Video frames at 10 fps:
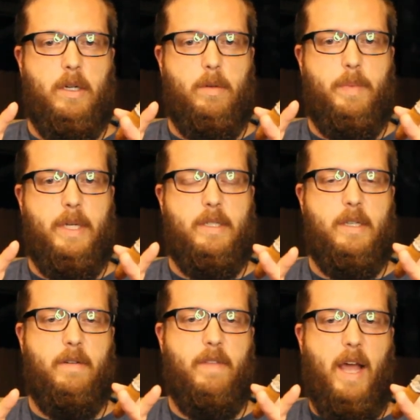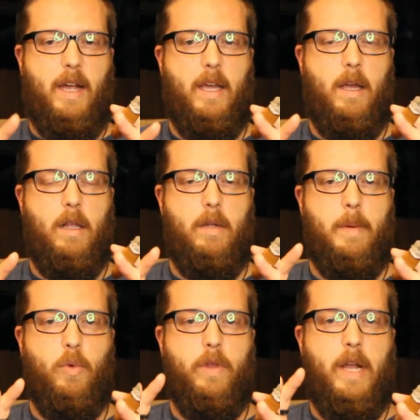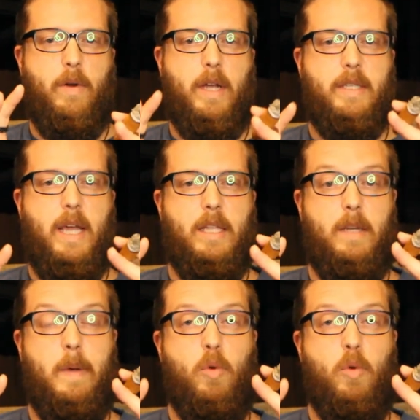A little bit more of that grassy hay,